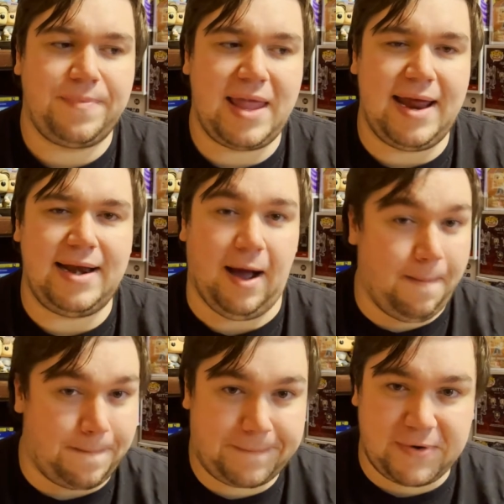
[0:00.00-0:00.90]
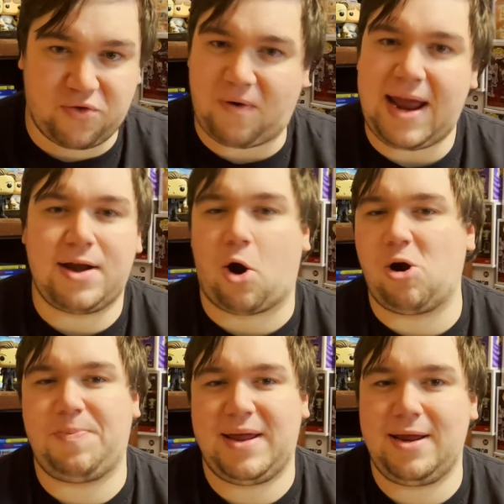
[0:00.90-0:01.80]
In a grand
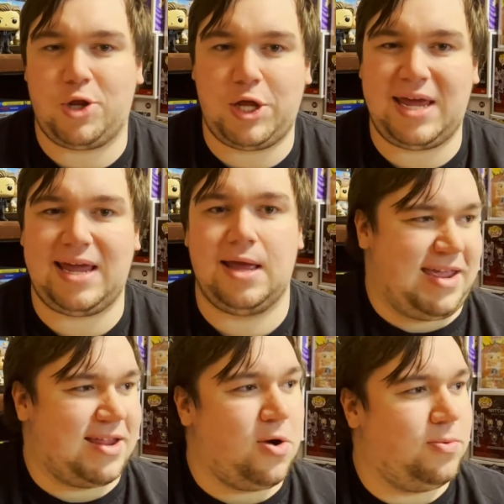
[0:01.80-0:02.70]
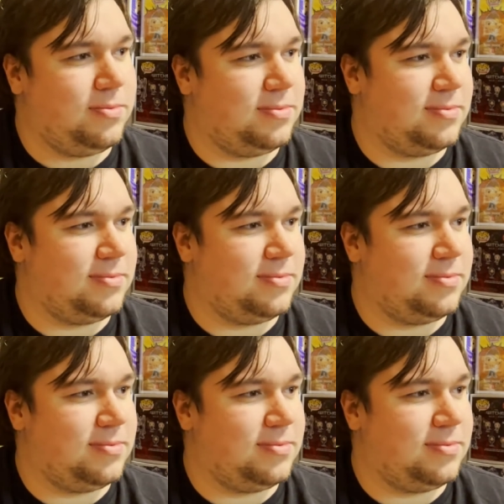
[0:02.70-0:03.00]
RPG, you don't